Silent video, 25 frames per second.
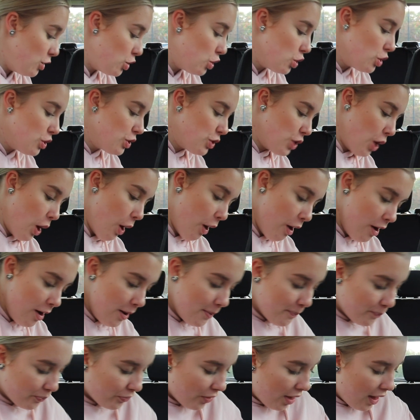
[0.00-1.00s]
dessert.
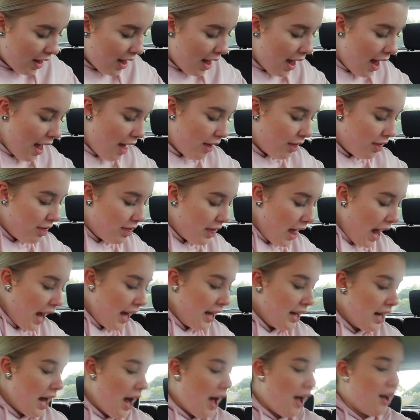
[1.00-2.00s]

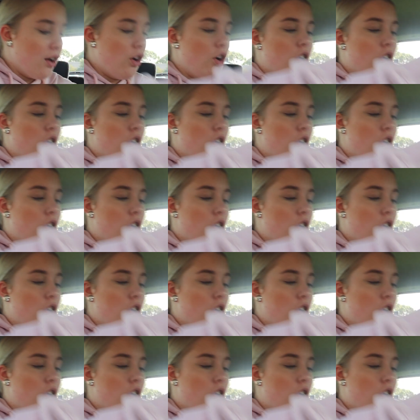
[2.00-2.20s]
Then I